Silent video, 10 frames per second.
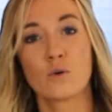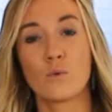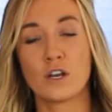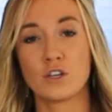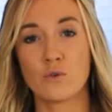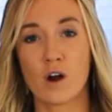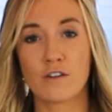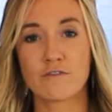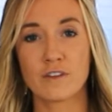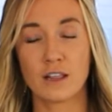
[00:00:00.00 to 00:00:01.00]
when you
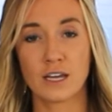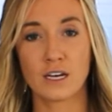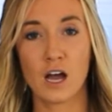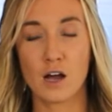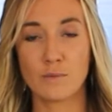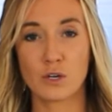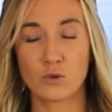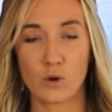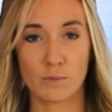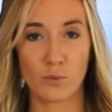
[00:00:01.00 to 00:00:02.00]
are filling up
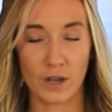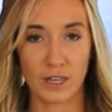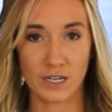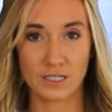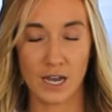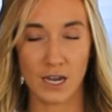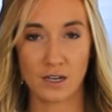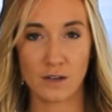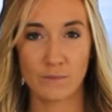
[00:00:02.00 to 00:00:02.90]
your boiling tank.